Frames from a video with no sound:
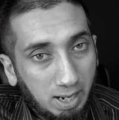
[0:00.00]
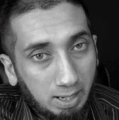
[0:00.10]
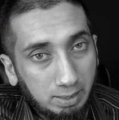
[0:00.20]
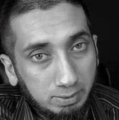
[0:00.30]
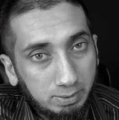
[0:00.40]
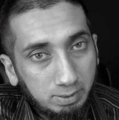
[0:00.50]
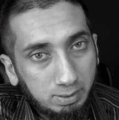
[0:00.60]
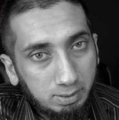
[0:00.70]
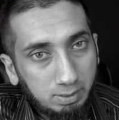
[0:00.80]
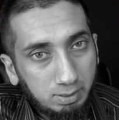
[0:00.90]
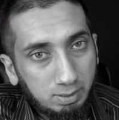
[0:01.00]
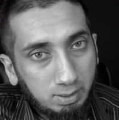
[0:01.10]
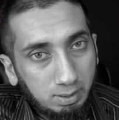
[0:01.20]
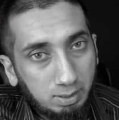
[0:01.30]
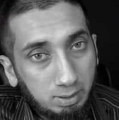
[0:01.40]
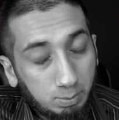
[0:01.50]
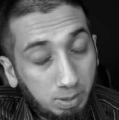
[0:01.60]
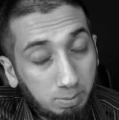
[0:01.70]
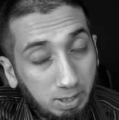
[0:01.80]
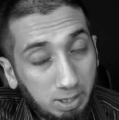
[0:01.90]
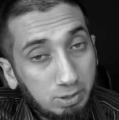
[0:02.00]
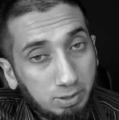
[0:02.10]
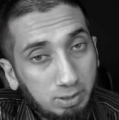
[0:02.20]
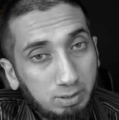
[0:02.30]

eyes. It's pretty major.